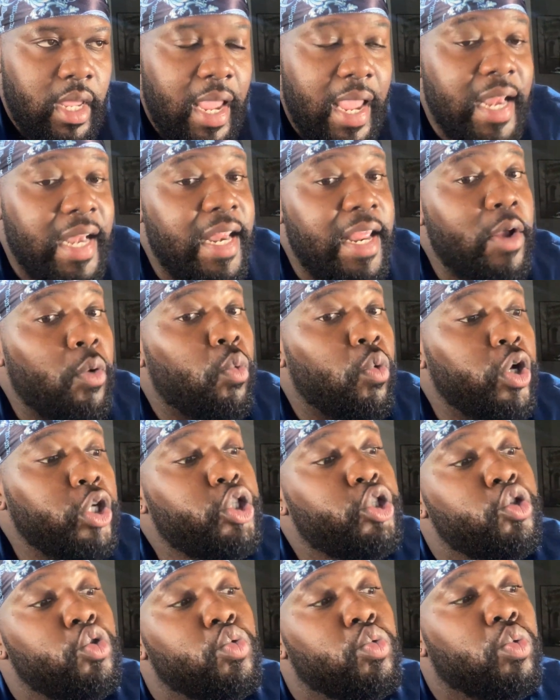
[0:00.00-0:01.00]
And then
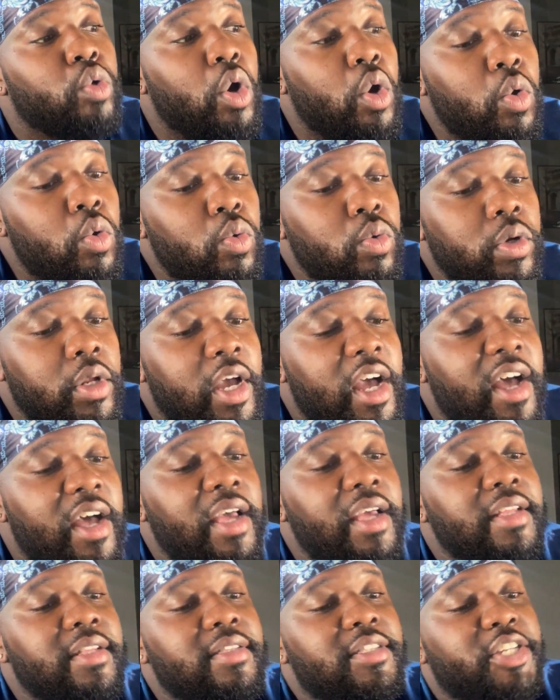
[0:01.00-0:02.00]
what you wrote
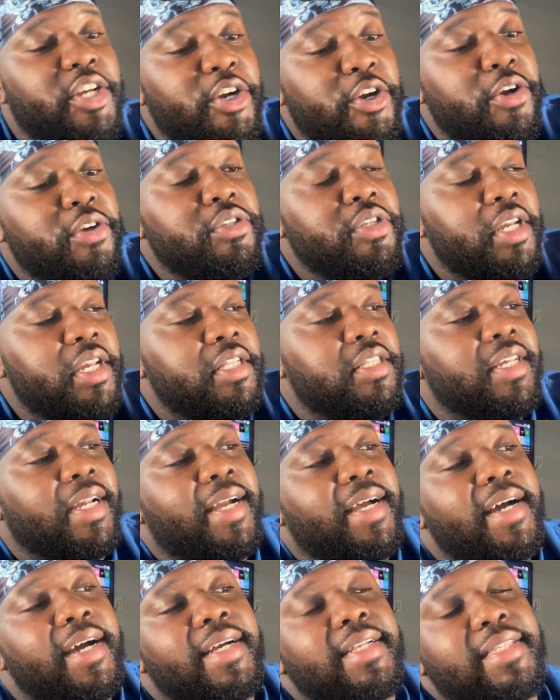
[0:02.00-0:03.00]
turns into
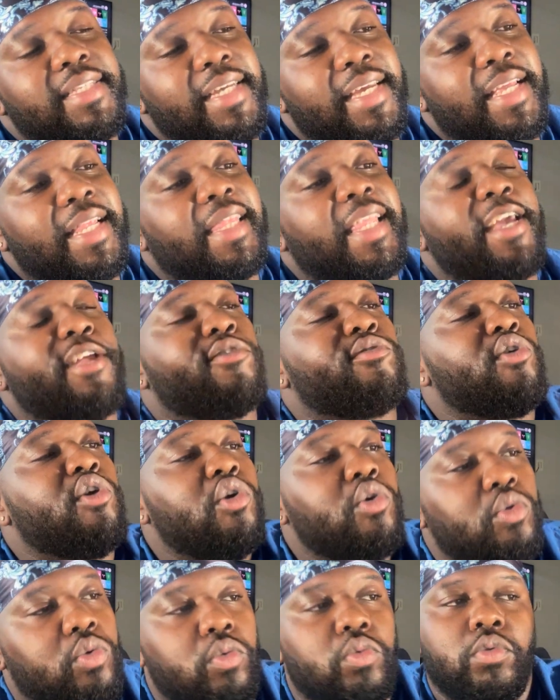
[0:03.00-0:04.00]
content later
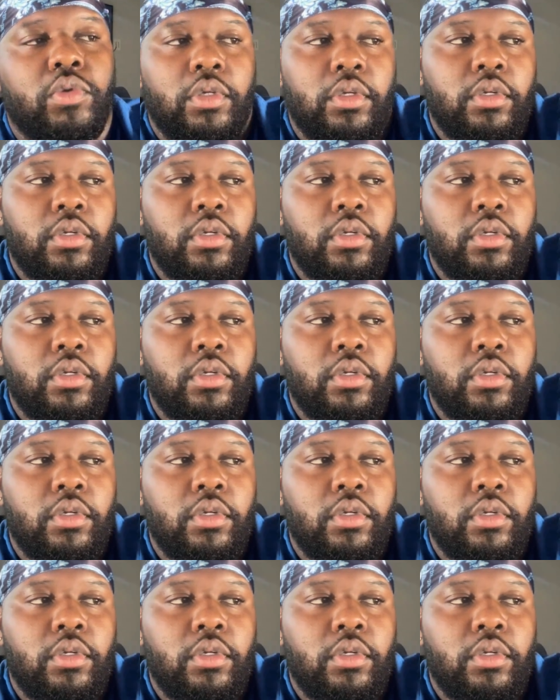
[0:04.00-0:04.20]
on.